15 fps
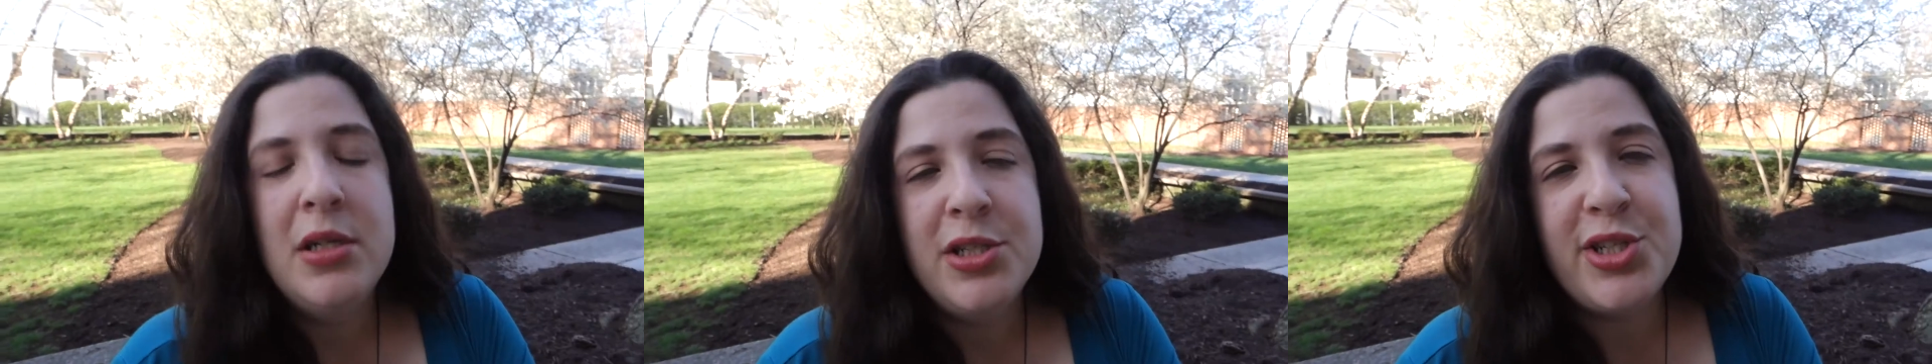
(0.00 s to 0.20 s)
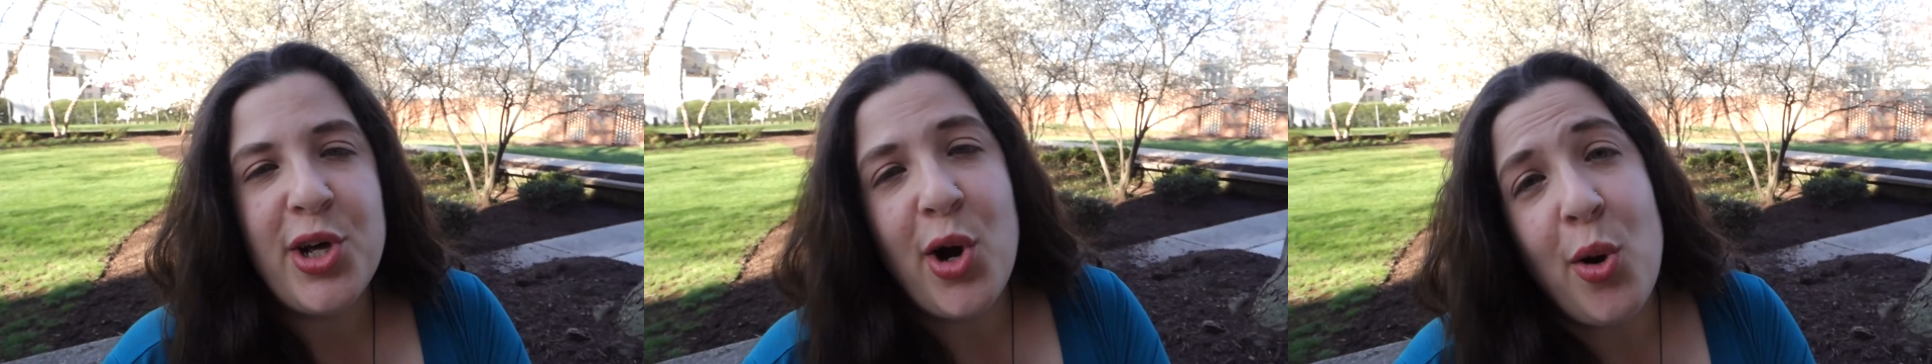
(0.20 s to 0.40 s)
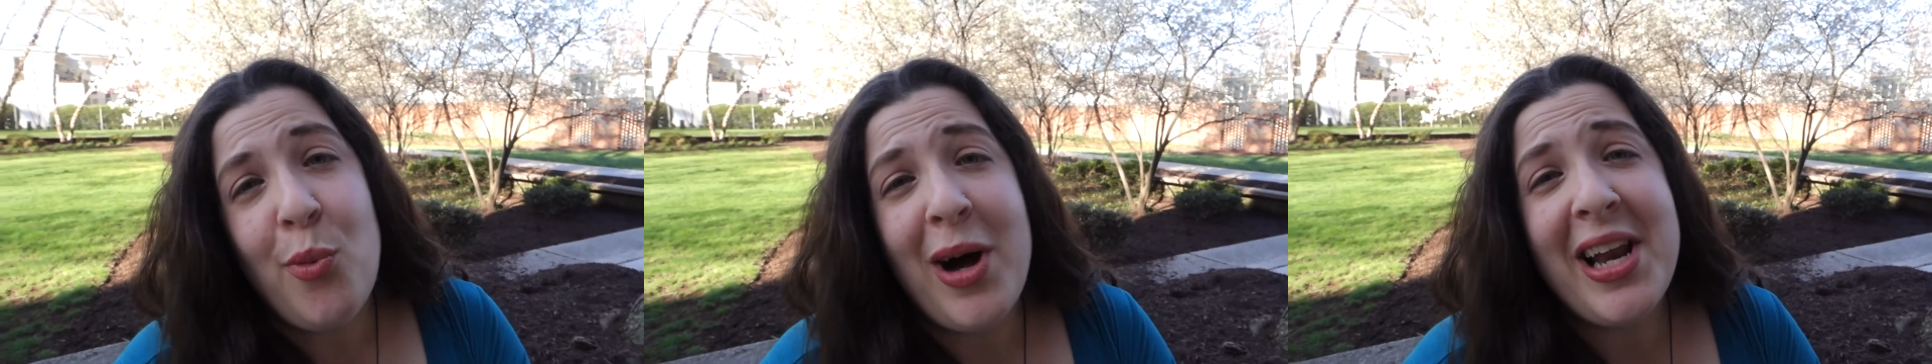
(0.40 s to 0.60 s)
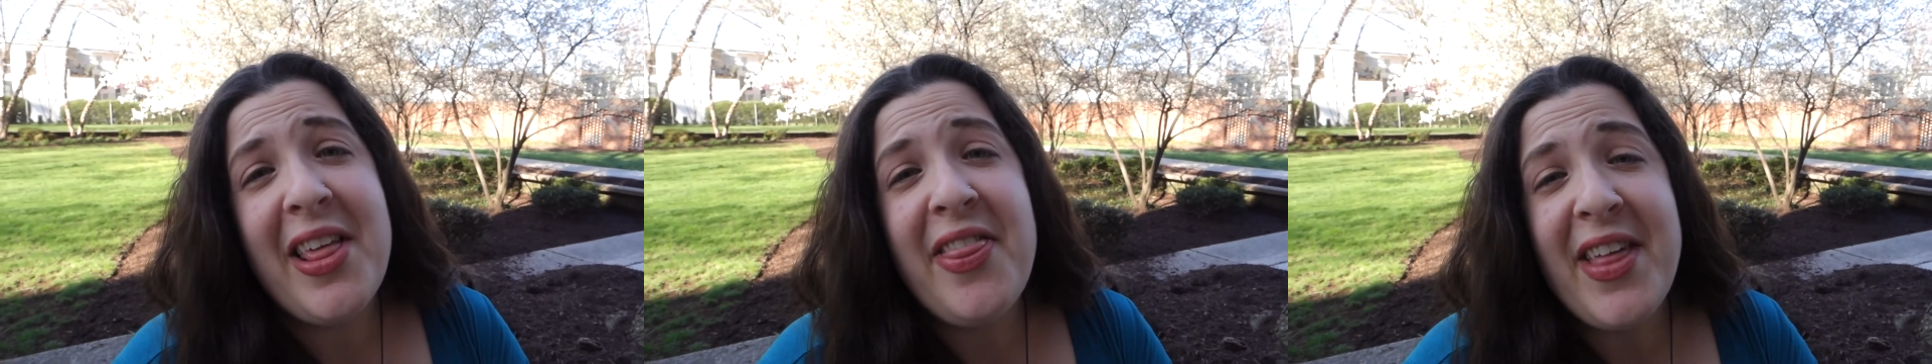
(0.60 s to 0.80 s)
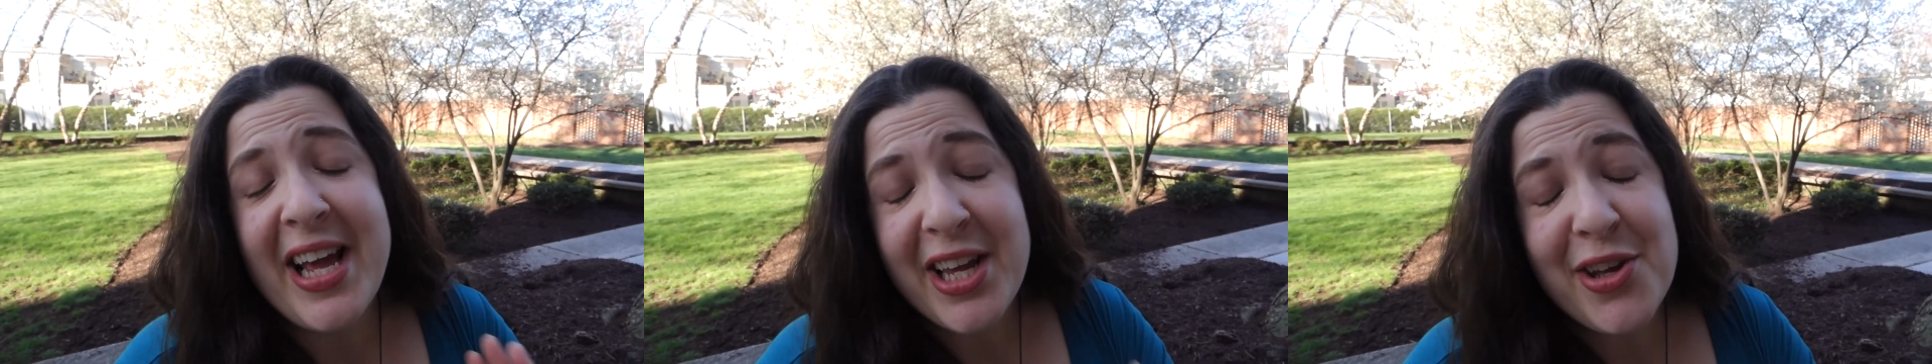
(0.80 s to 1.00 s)
So I want to
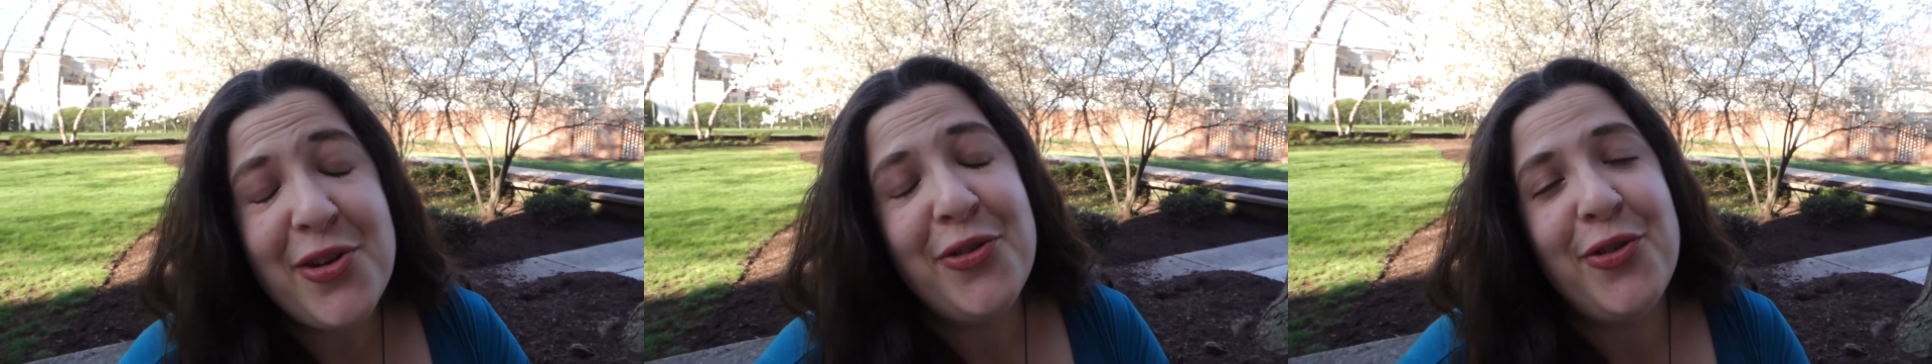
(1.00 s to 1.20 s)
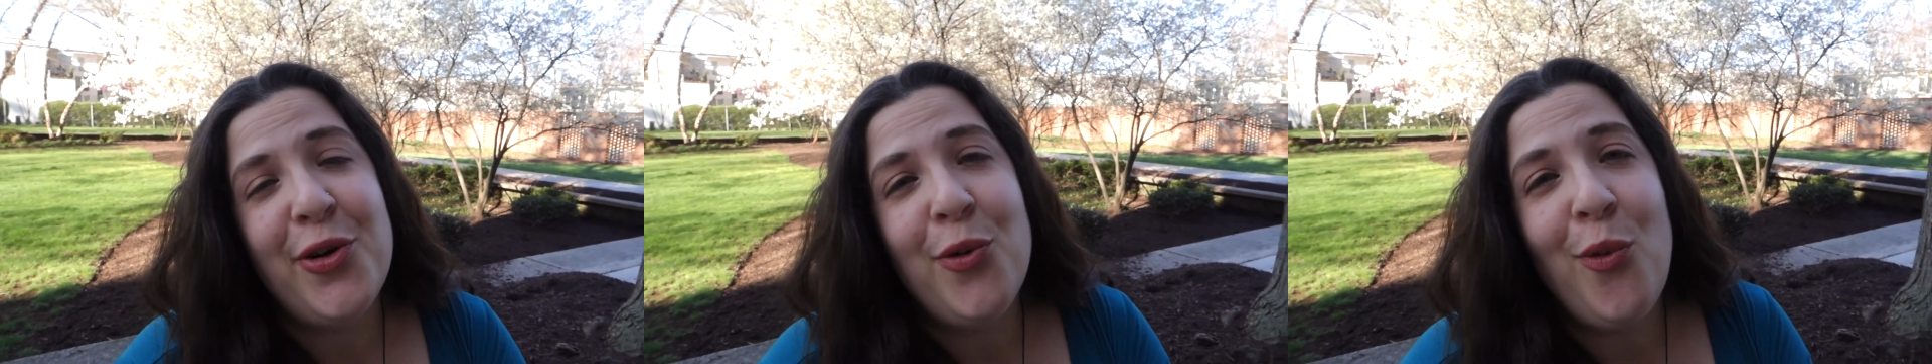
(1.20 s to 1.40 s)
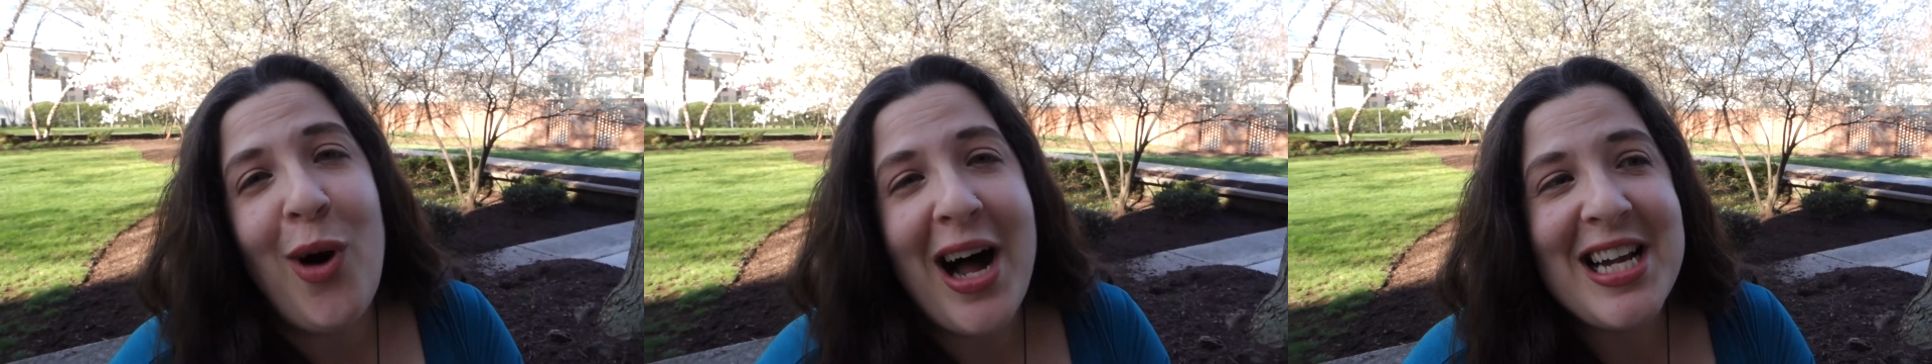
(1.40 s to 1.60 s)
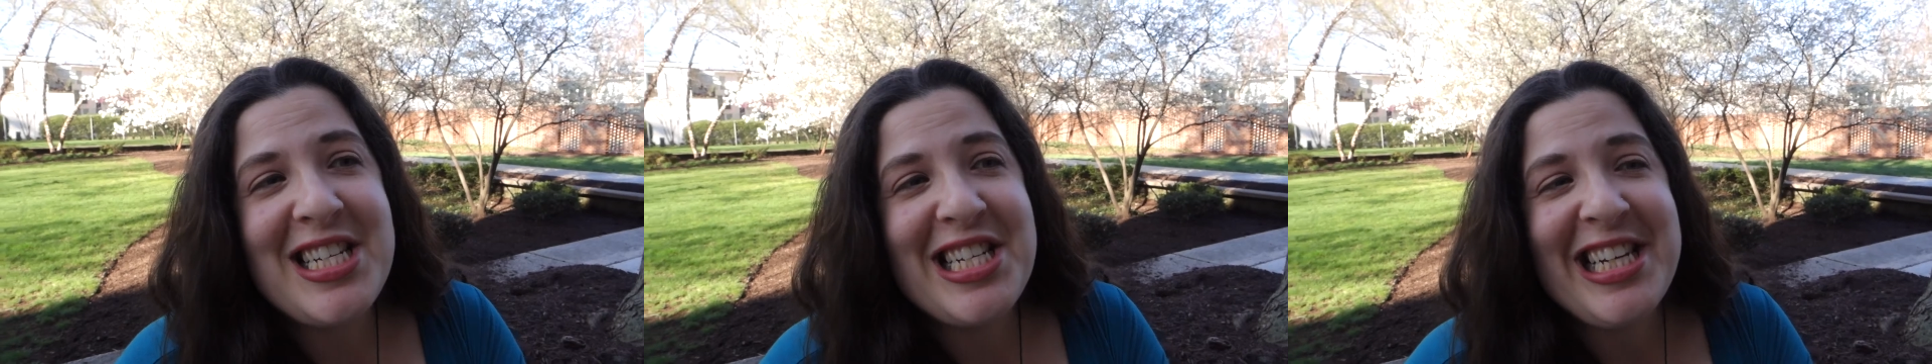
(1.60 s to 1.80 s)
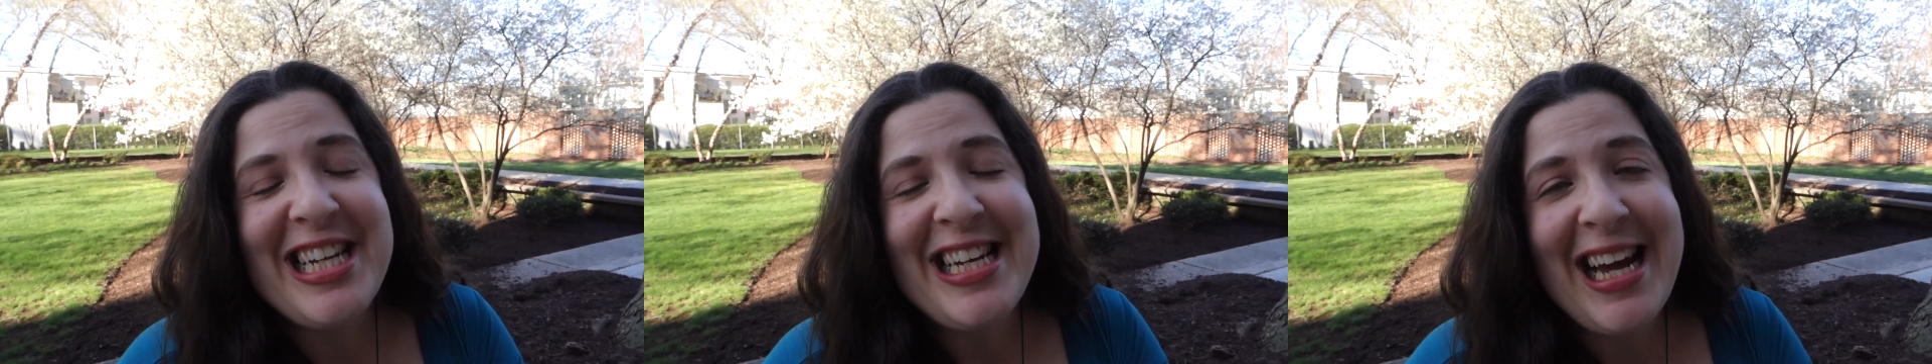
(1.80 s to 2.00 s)
thank you for
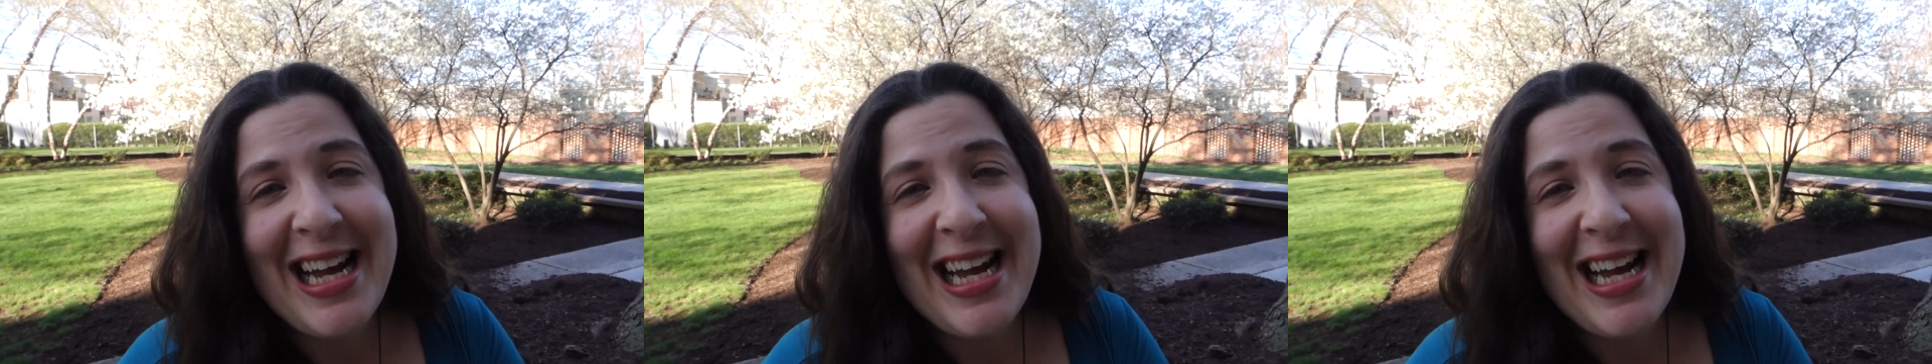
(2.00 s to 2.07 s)
watching.